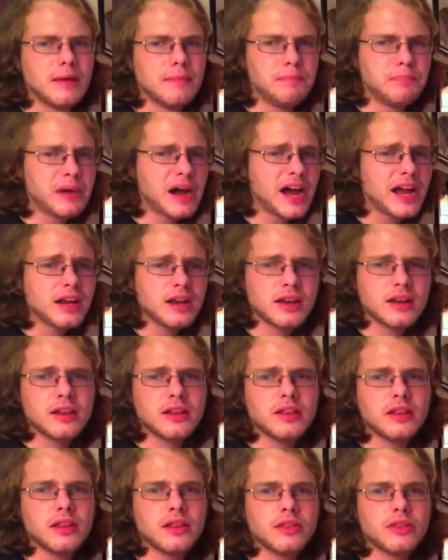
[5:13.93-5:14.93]
but
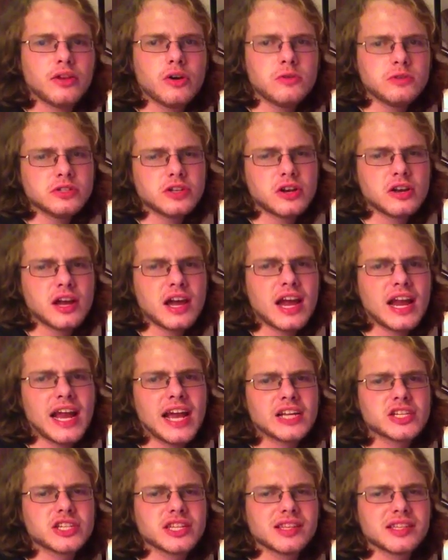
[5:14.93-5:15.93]
those are not
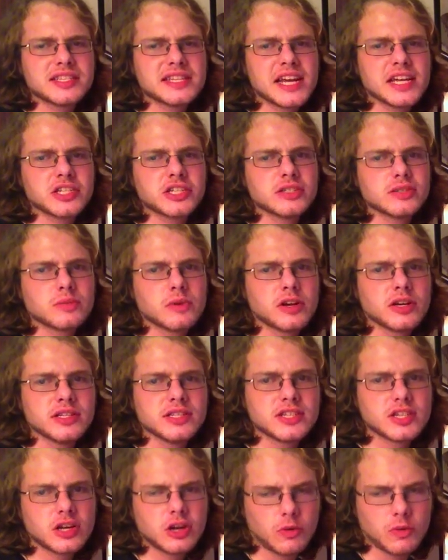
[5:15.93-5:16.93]
actually the sections we're
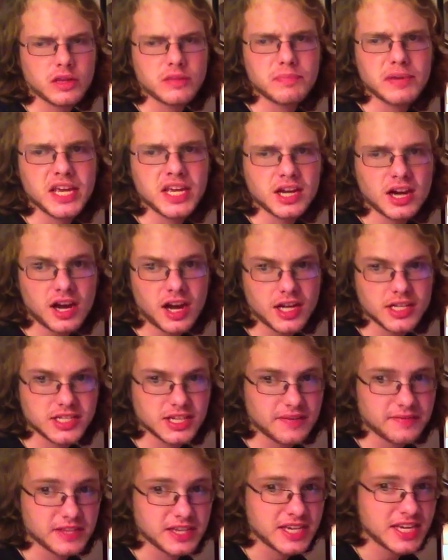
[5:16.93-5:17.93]
concerned with because
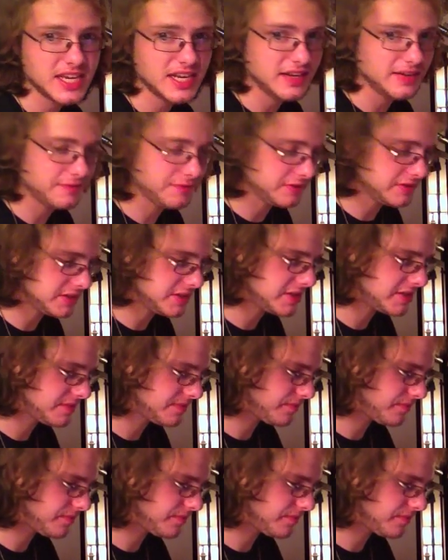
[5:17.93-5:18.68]
of the key difference.